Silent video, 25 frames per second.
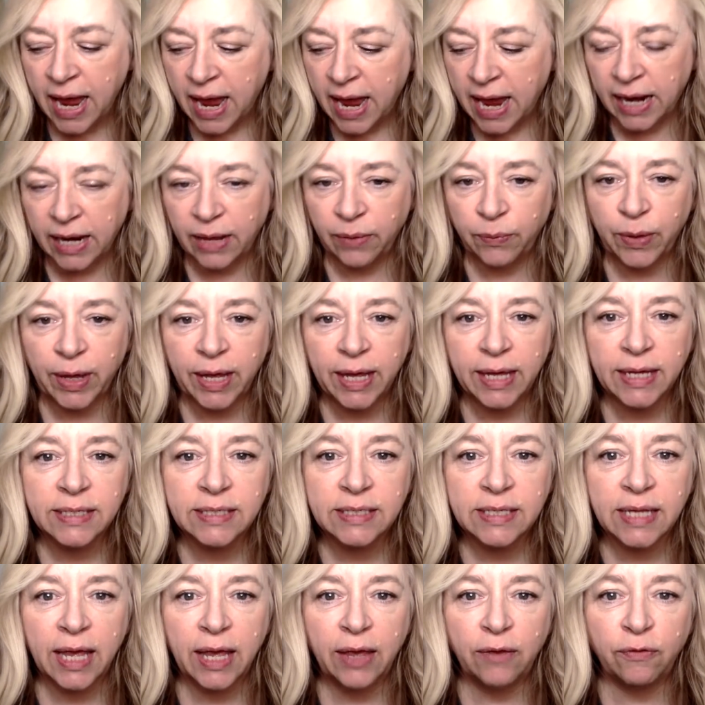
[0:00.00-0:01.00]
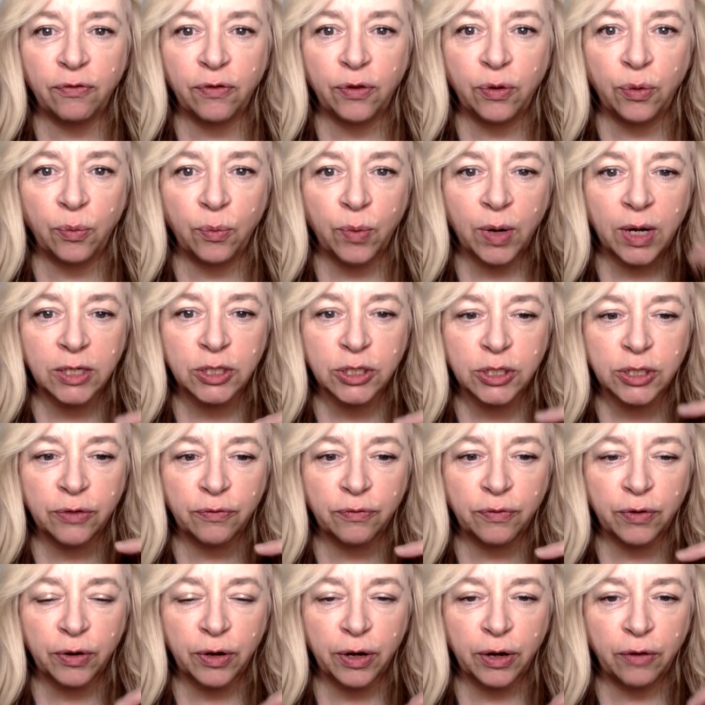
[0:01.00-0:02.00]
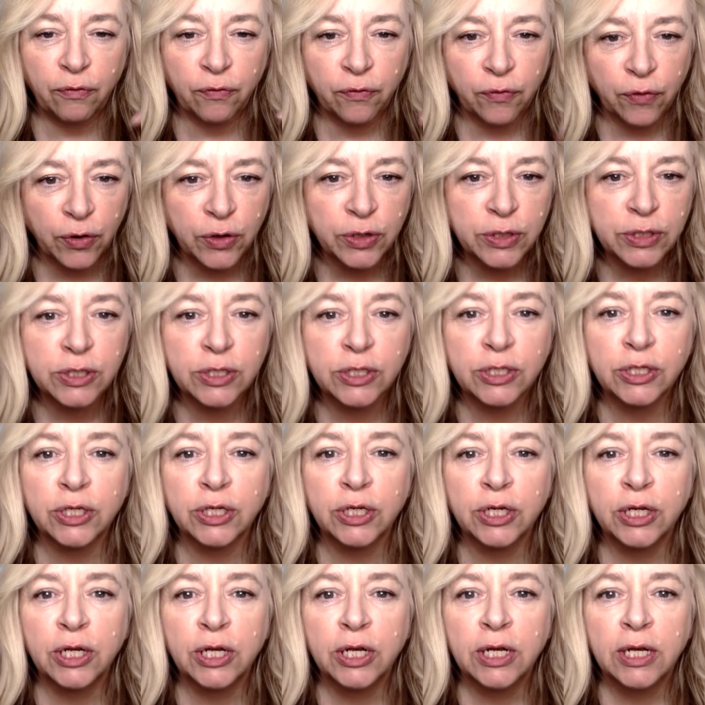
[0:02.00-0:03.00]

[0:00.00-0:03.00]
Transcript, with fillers: Anyways, if you watch the very first